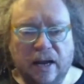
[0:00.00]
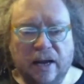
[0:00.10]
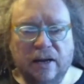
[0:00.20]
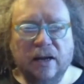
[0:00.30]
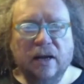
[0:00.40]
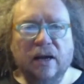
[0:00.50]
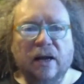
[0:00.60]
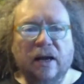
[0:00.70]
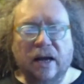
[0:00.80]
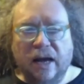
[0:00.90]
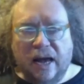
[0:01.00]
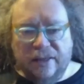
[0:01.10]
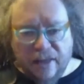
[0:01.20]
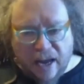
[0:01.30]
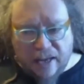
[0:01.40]
And I
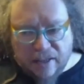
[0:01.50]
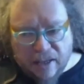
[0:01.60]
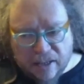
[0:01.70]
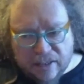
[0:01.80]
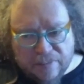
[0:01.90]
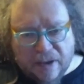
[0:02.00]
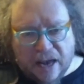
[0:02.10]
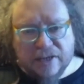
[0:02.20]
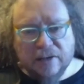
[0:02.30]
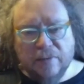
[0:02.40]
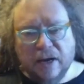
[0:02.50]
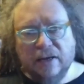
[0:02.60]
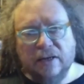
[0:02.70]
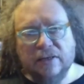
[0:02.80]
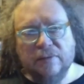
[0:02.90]
think it's a magic
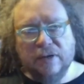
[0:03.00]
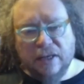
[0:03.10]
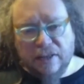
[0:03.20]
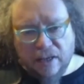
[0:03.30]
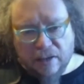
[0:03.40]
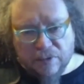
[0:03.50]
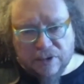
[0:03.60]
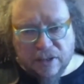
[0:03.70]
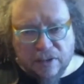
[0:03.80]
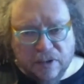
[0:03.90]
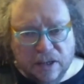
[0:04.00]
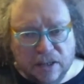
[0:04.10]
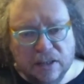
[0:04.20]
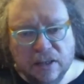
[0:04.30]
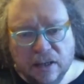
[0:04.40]
mechanism, and I think it mostly works.